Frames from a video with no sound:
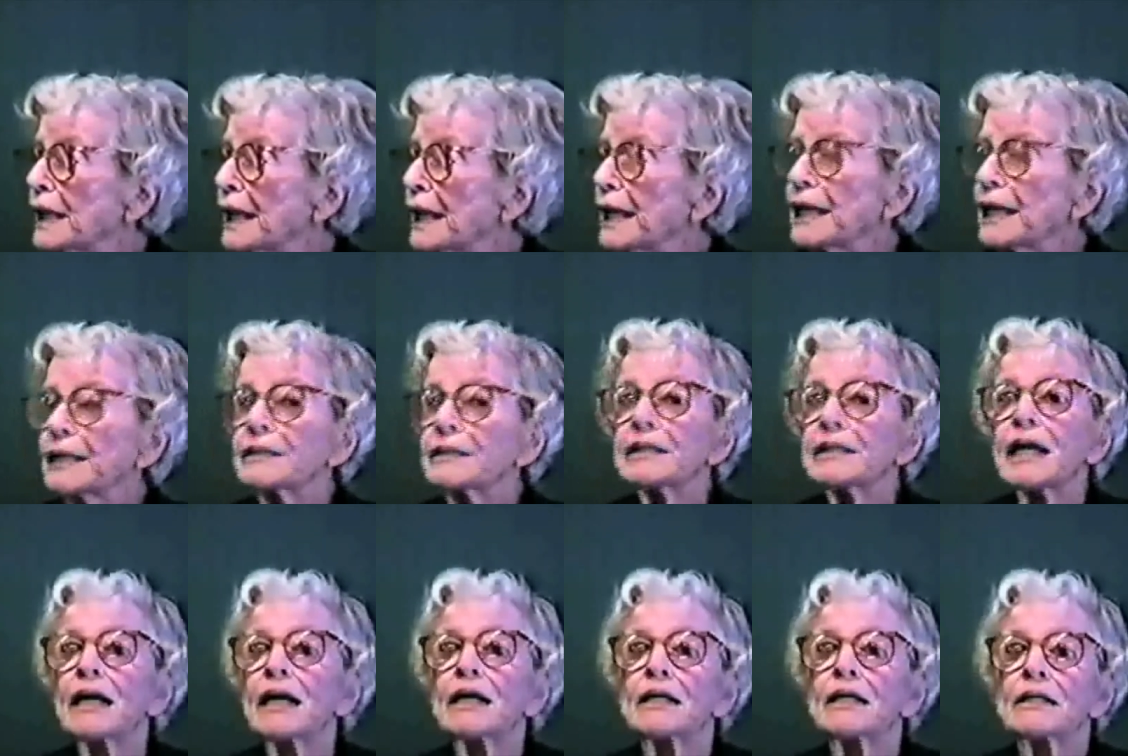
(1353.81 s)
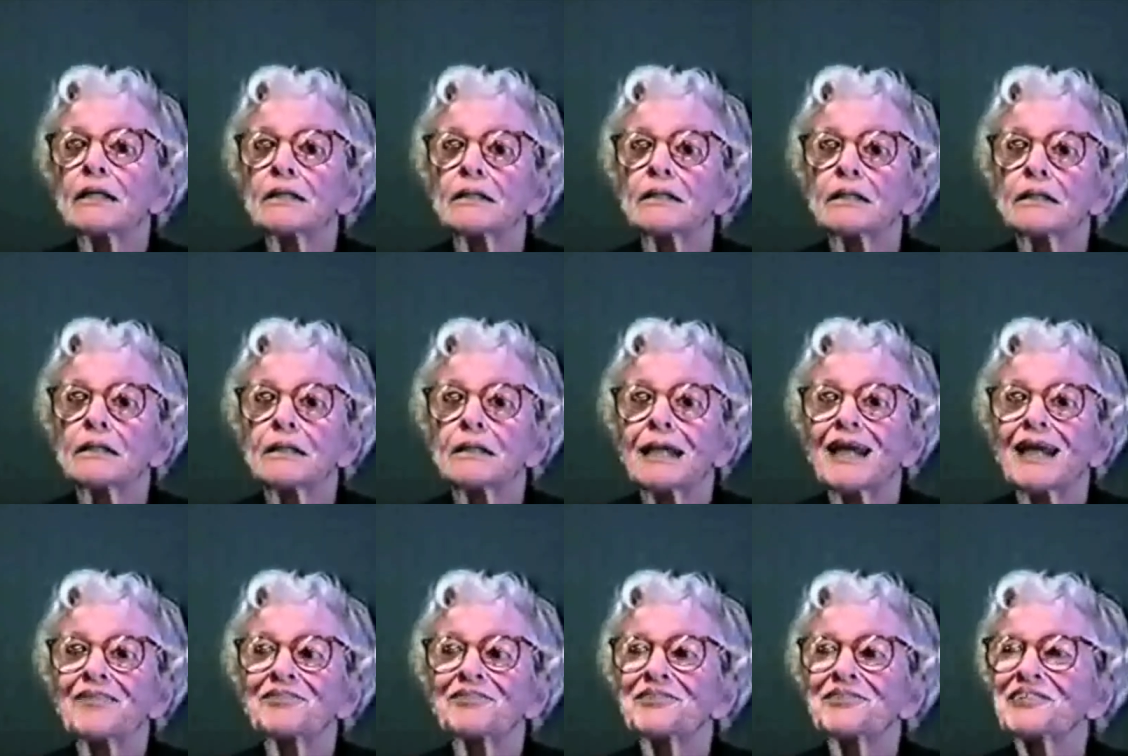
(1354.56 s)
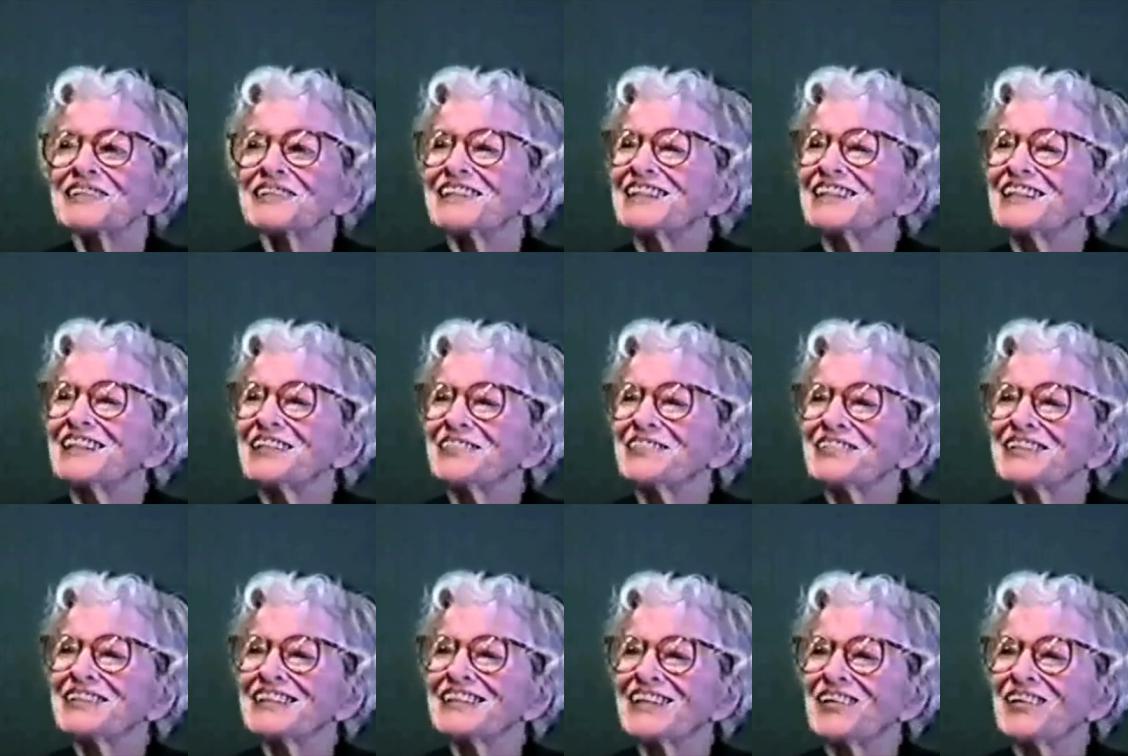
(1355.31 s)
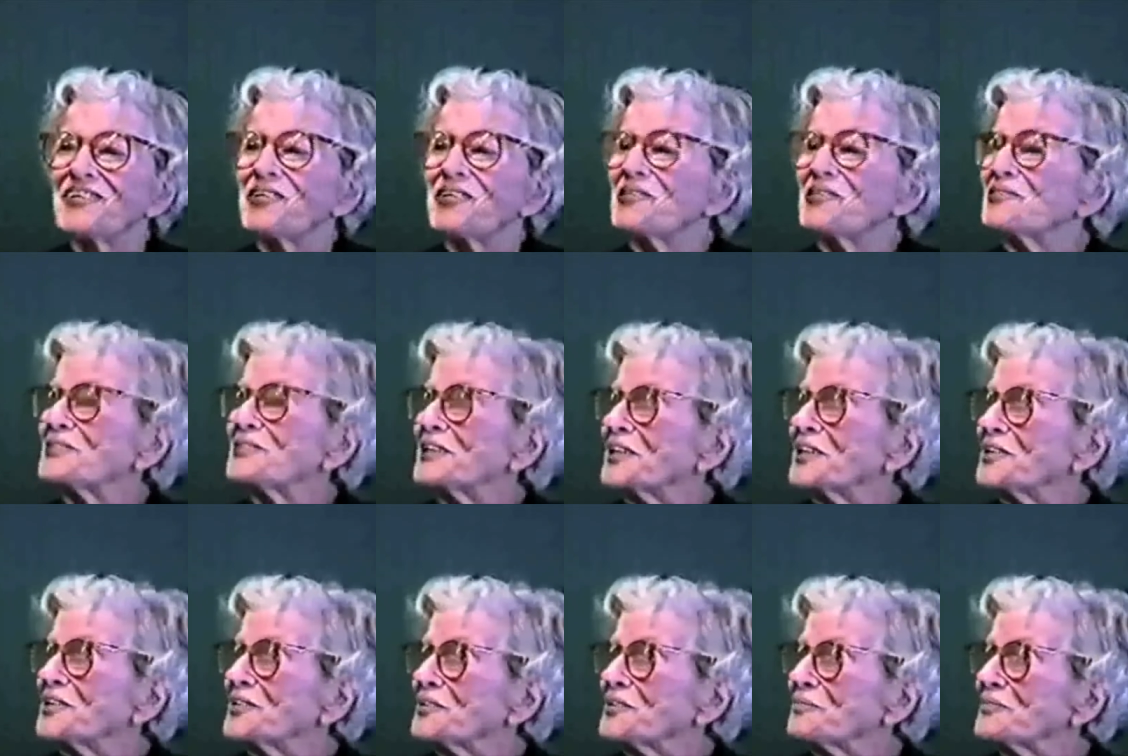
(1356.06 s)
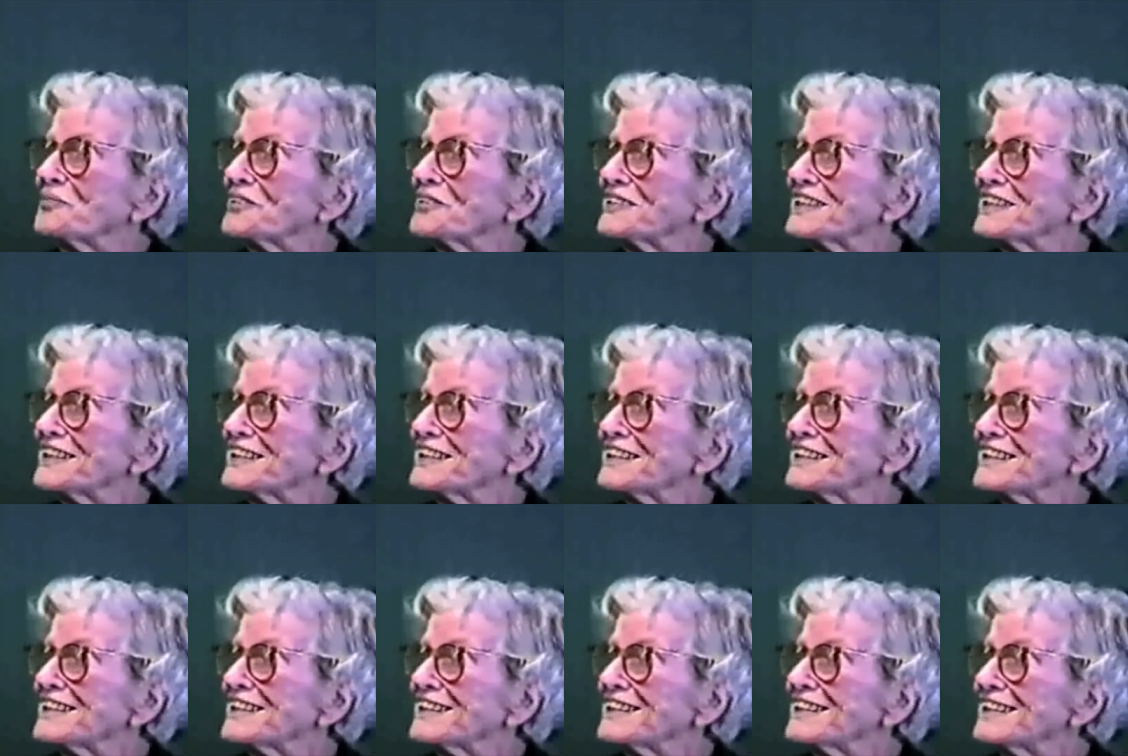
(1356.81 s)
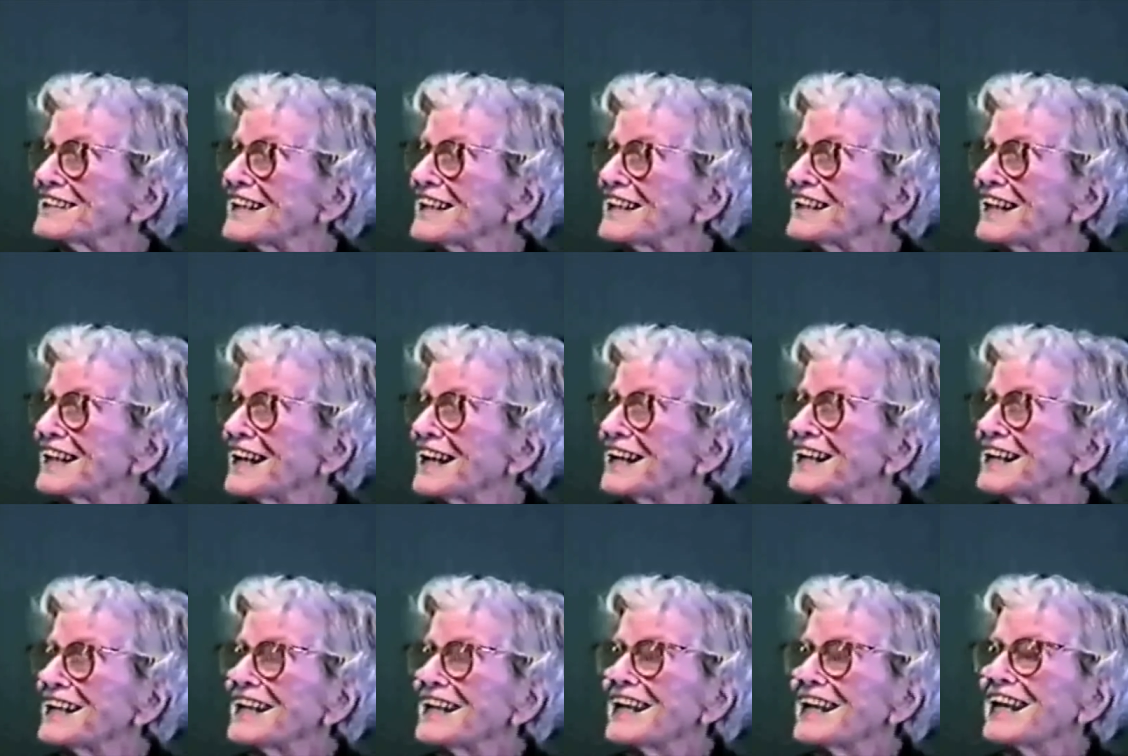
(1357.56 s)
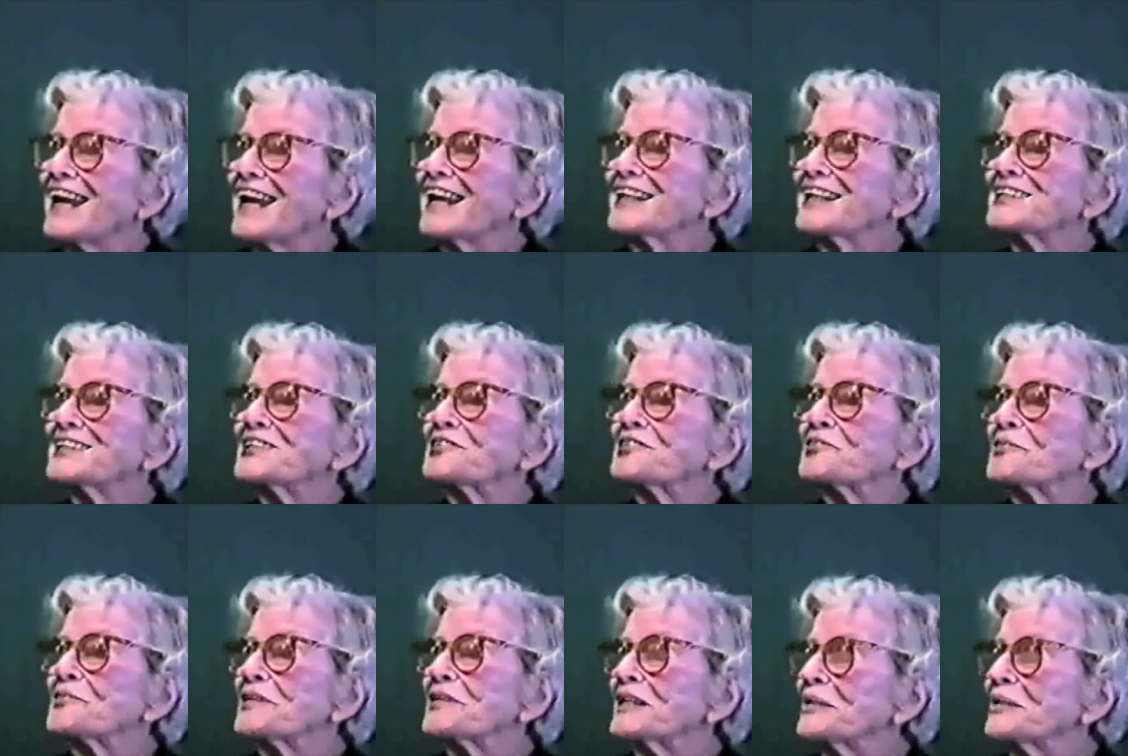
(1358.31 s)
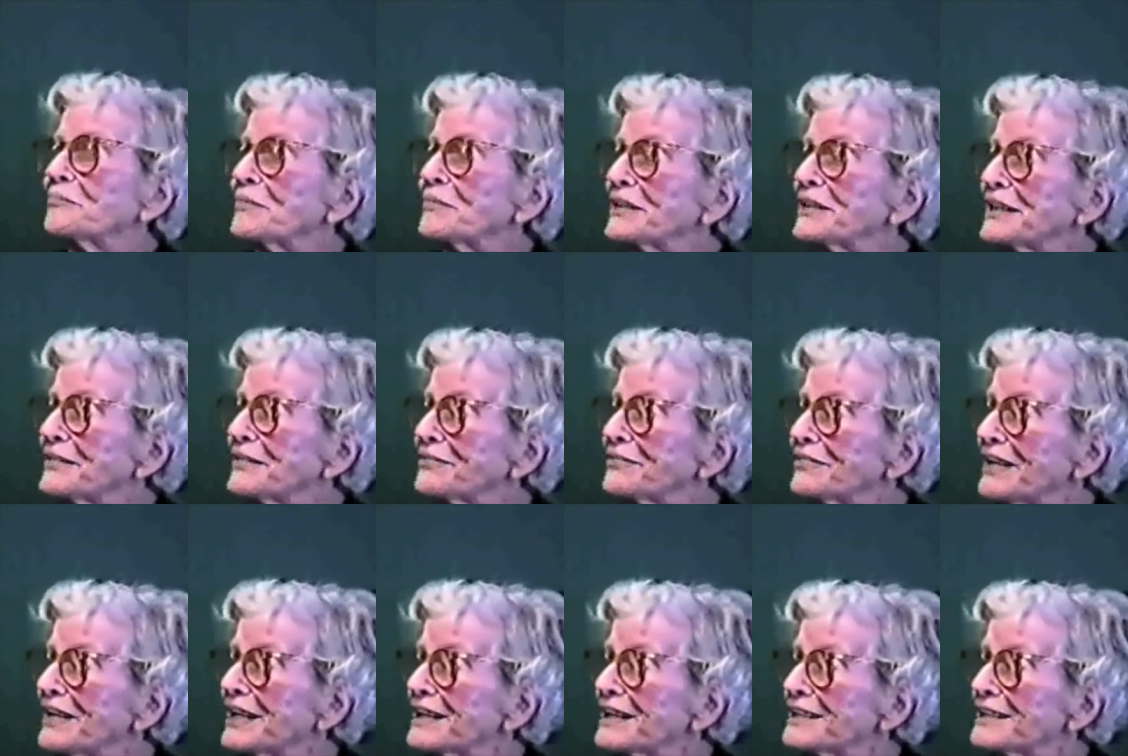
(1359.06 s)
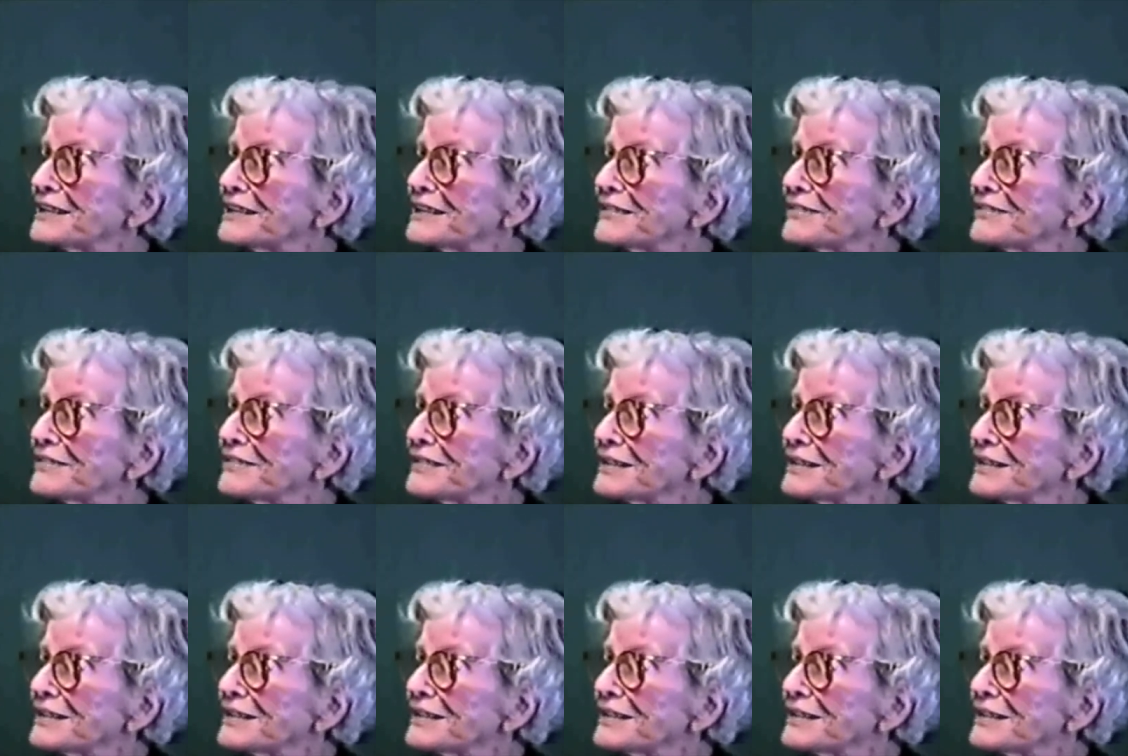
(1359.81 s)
and uh, have received awfully good positions and are extremely effective.